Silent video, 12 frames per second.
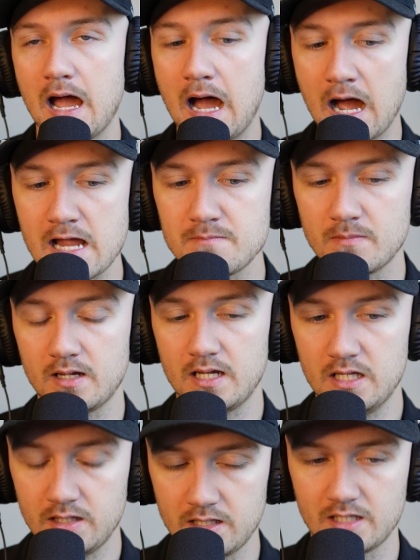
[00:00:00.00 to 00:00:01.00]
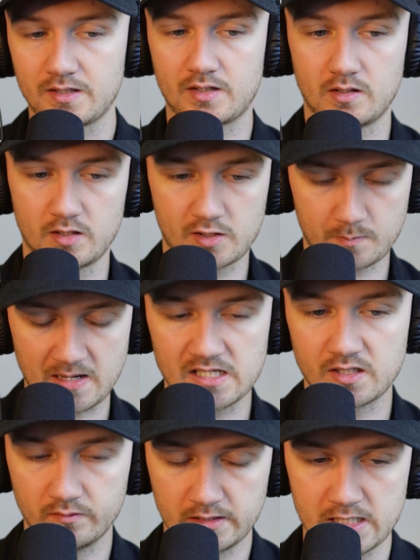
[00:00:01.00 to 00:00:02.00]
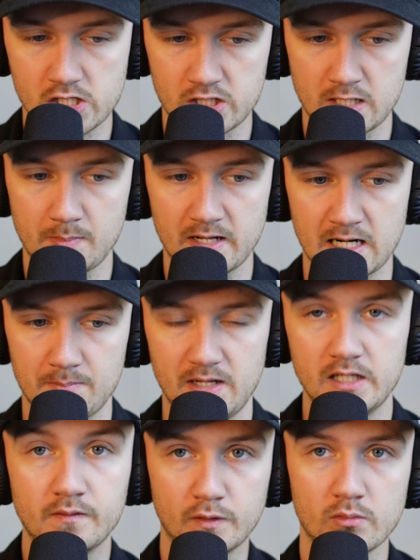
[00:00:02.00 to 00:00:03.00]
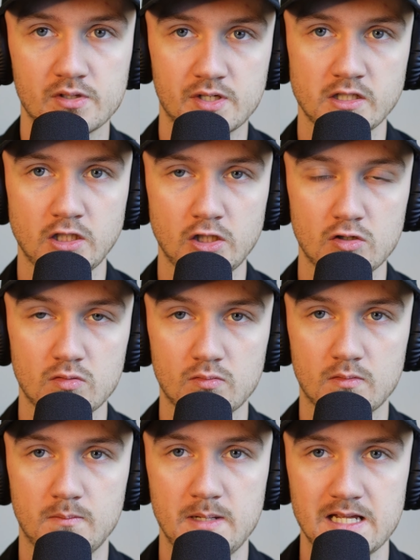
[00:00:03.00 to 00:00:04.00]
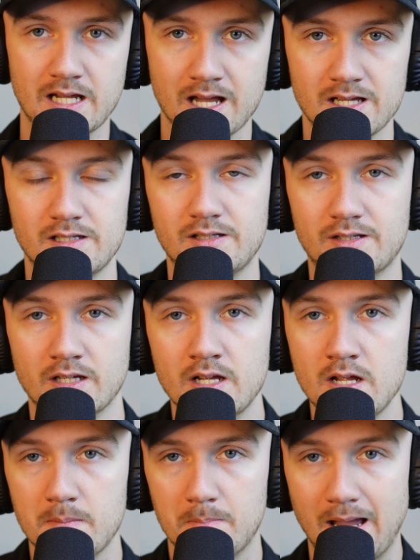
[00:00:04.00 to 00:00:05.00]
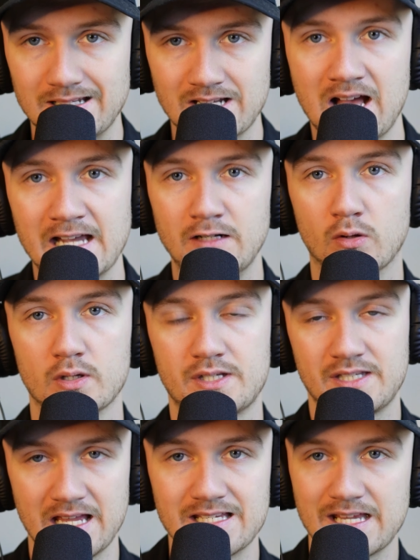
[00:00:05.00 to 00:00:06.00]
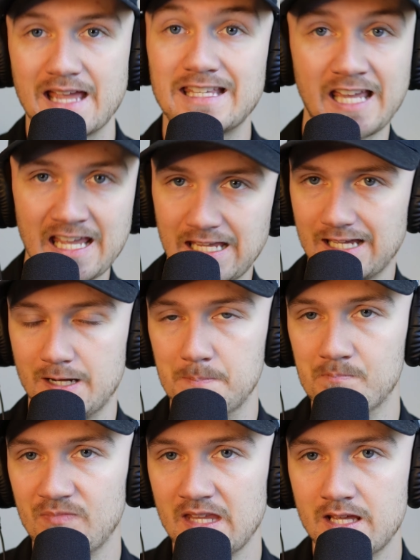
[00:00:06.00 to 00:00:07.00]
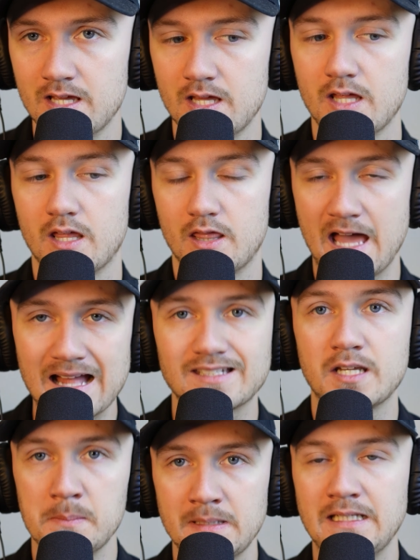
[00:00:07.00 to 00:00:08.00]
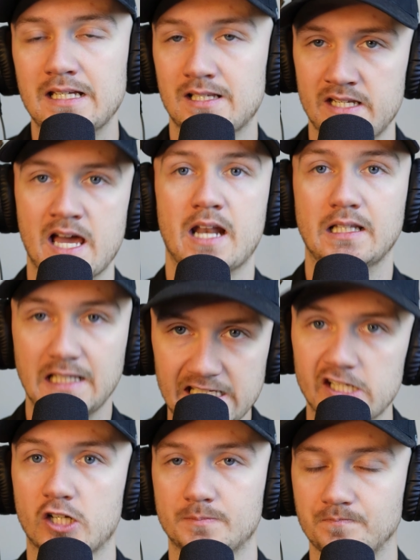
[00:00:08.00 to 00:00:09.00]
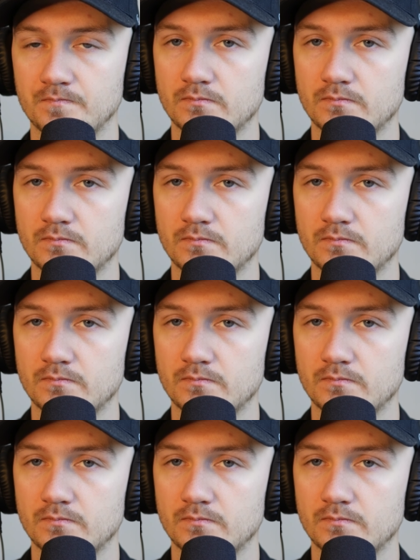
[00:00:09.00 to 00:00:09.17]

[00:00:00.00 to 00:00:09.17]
I'm in this space of leadership and I'm influencing you because my title says I can. That to me is not a leader.